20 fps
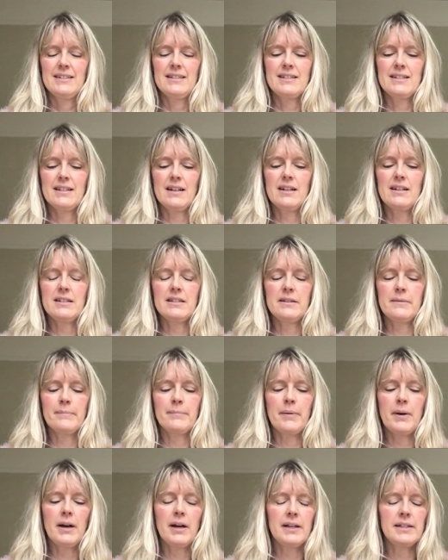Sun is in
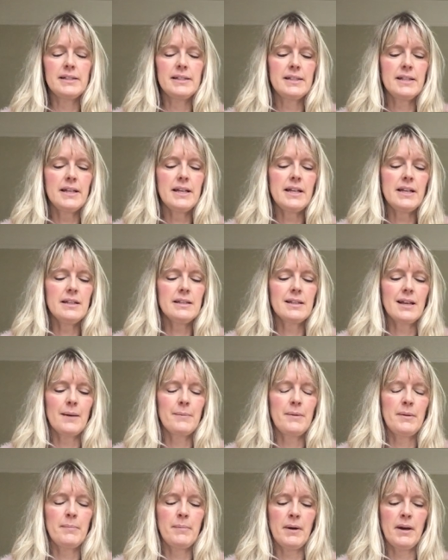Pisces.
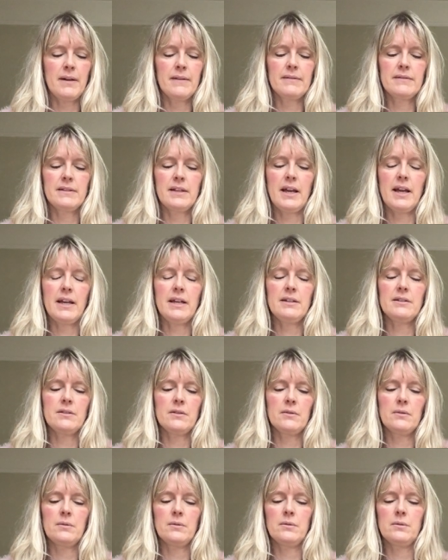Happy birthday
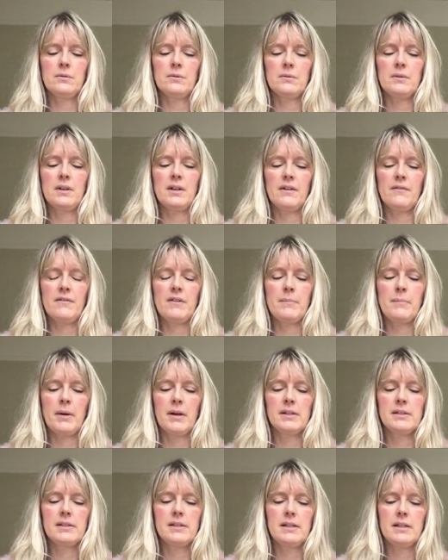to all the lovely
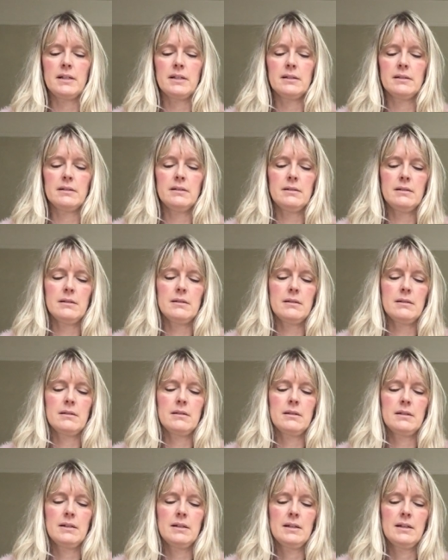Pisceans.
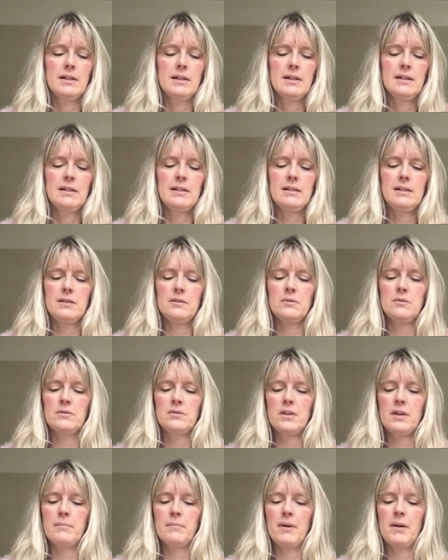This is
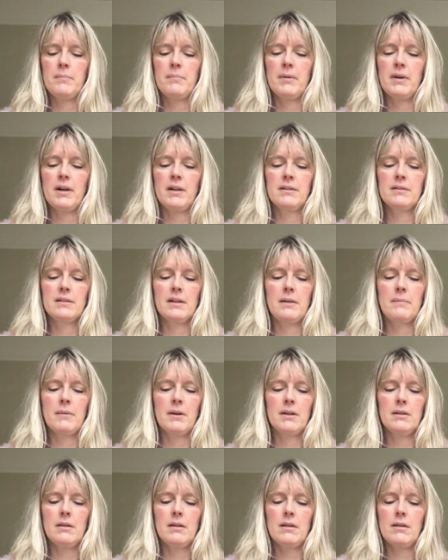also my birthday
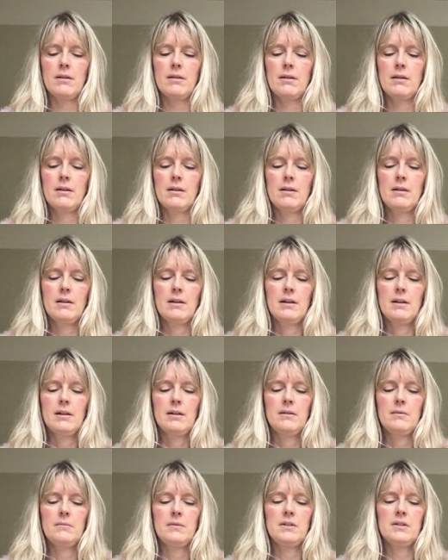month,
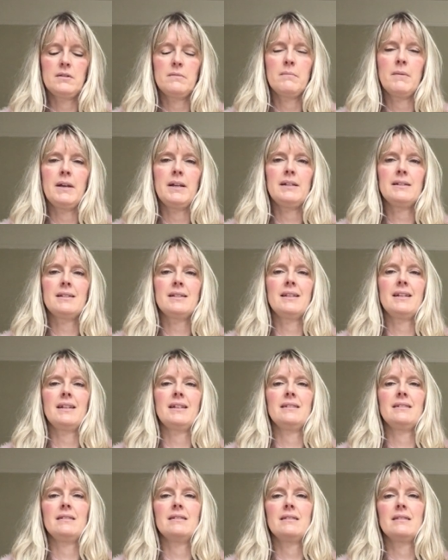which makes
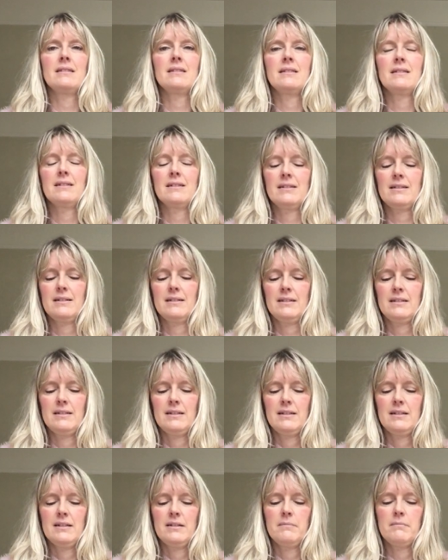things
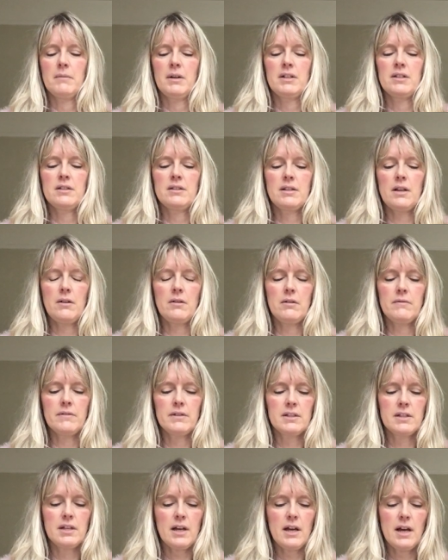my solar
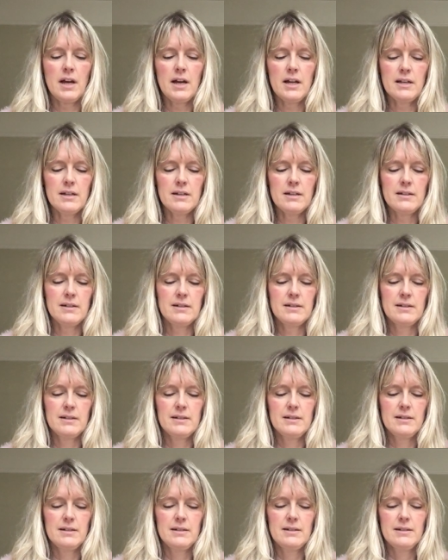return
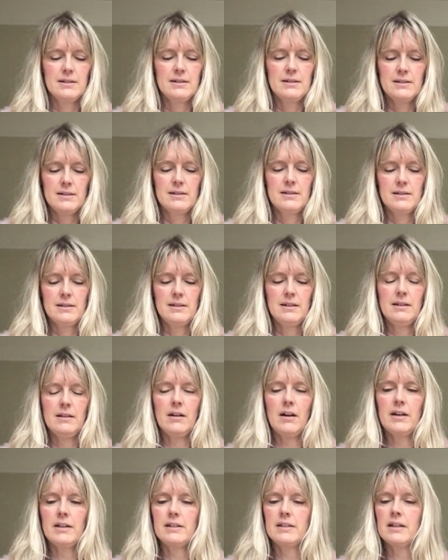
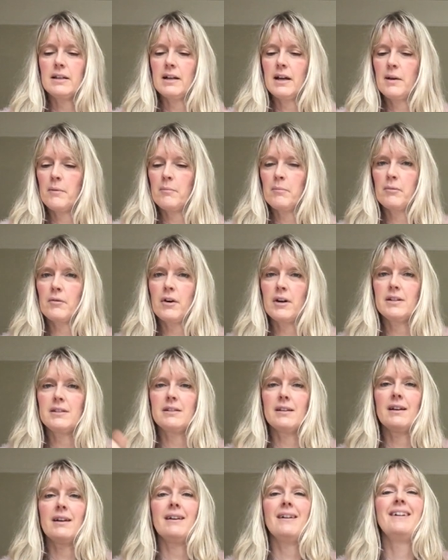lighter and
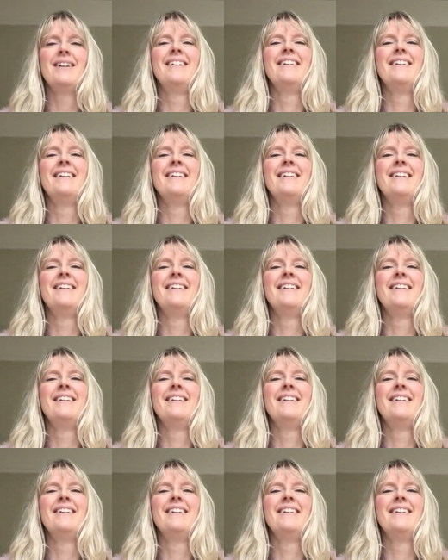brighter